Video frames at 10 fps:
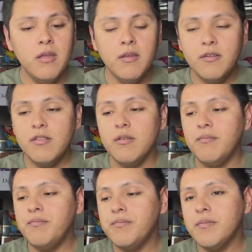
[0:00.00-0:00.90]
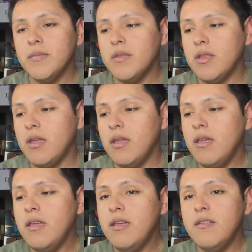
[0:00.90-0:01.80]
So,
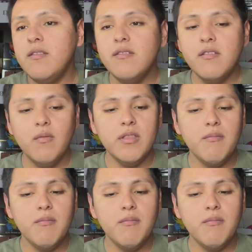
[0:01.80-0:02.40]
this is what the